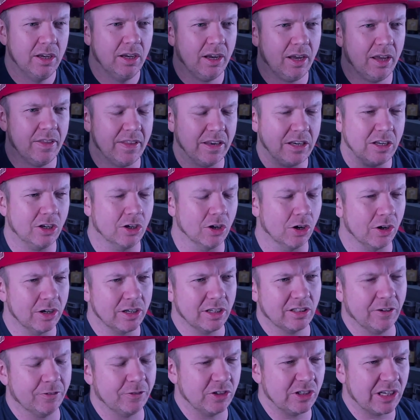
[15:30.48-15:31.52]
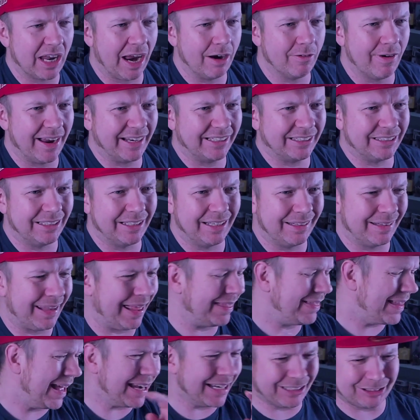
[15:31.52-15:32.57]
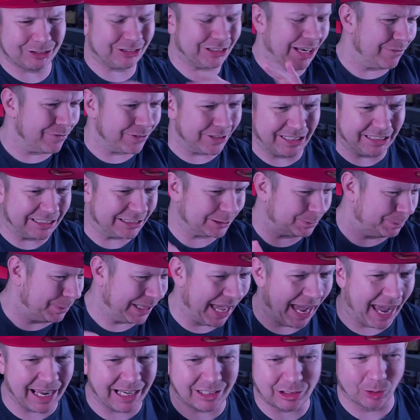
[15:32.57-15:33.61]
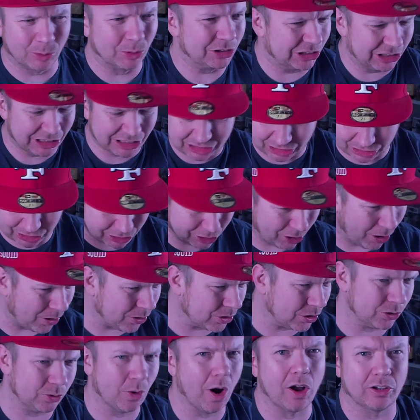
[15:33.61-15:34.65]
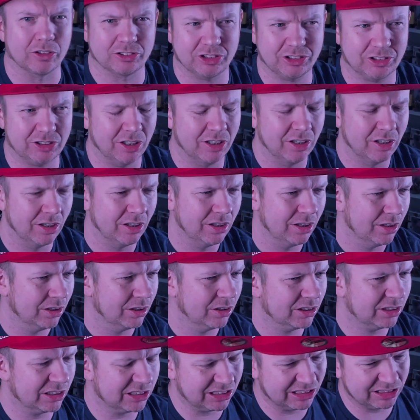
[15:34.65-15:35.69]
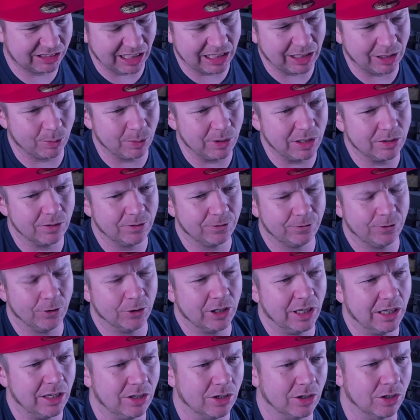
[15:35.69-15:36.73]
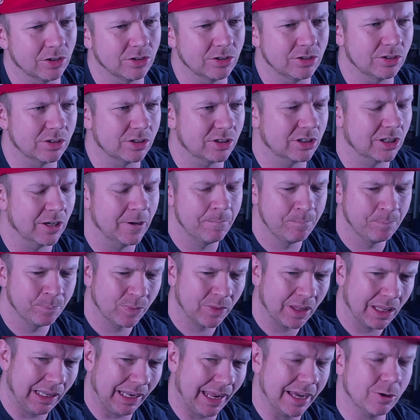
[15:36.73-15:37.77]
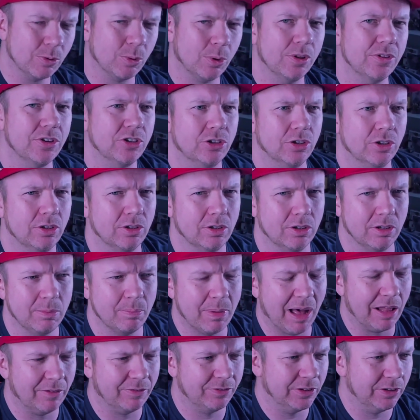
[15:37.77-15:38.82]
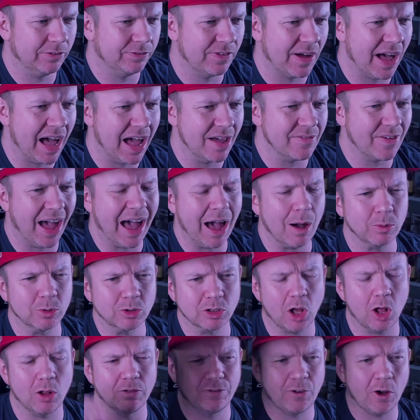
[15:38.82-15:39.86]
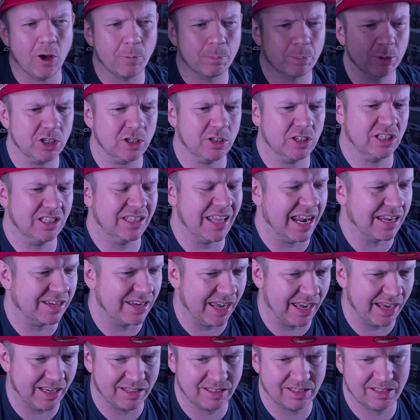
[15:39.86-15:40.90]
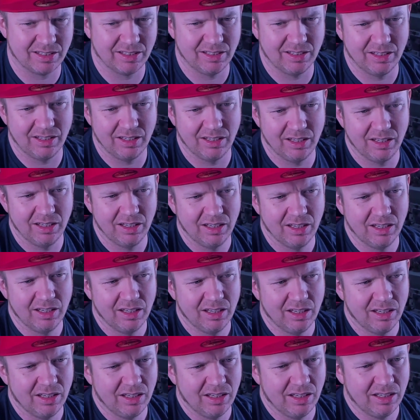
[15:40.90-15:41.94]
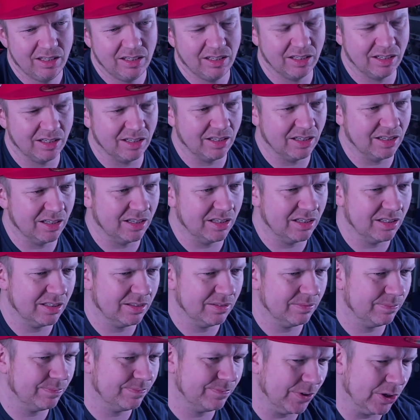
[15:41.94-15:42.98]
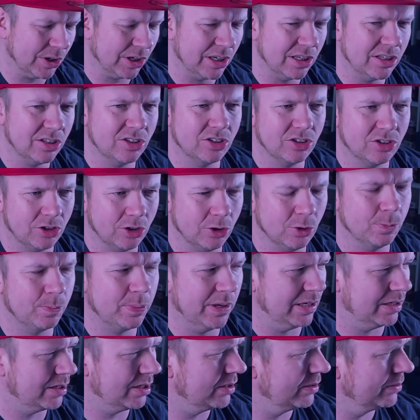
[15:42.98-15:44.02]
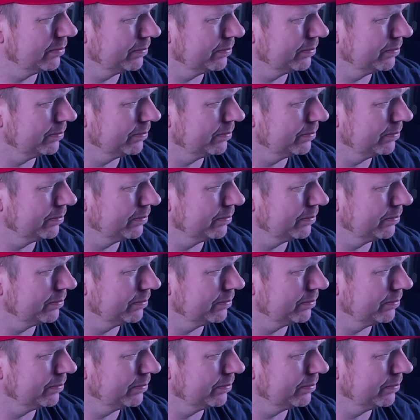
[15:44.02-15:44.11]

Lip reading: And then you go in a different direction and then it's just everything spaghetti junction. It's just all crossed. Stick with your fucking guns. Like what they should have done in Battlefield 5. I was all for prosthetics. You know? Fucking stupid.